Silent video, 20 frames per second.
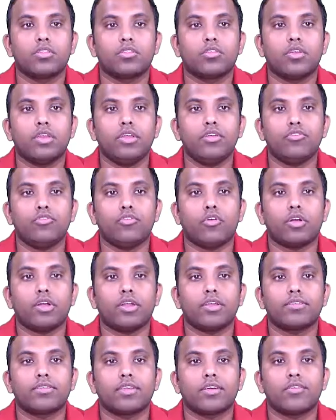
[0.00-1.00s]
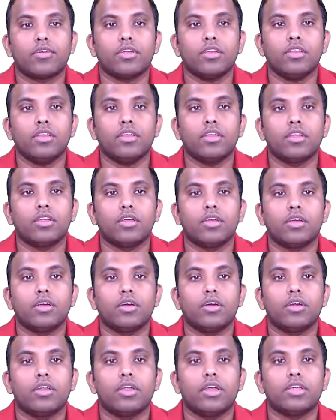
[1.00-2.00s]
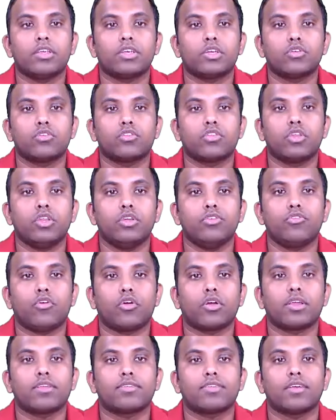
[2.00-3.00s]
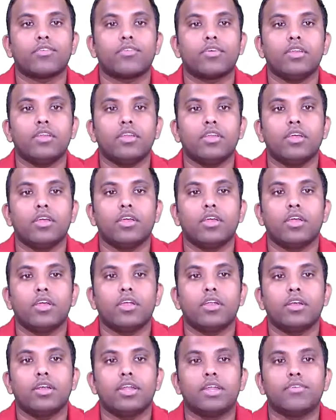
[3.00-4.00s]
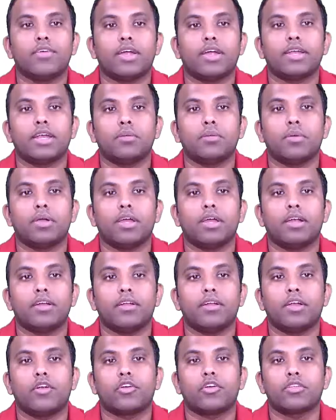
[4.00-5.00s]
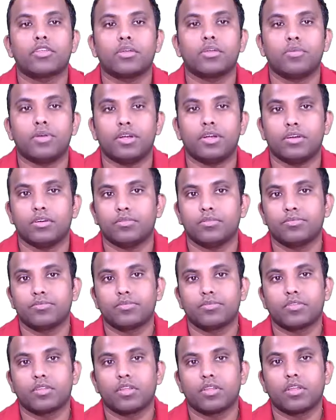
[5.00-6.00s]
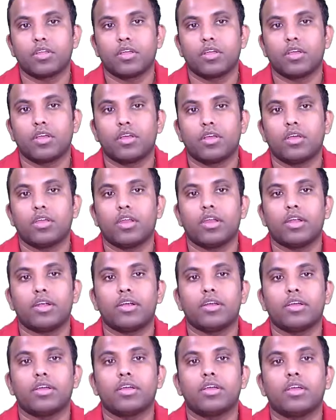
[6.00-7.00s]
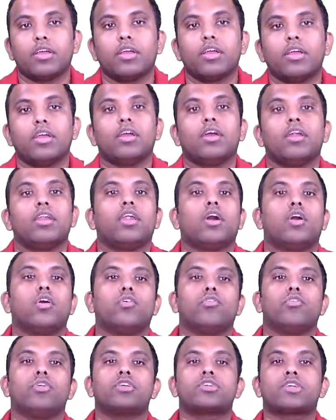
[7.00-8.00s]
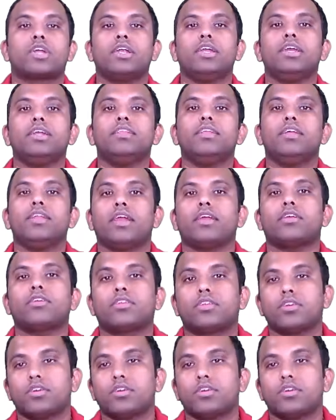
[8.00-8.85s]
347 raised to 347 divided by 100. What is the remainder? Right. Now we'll study in the next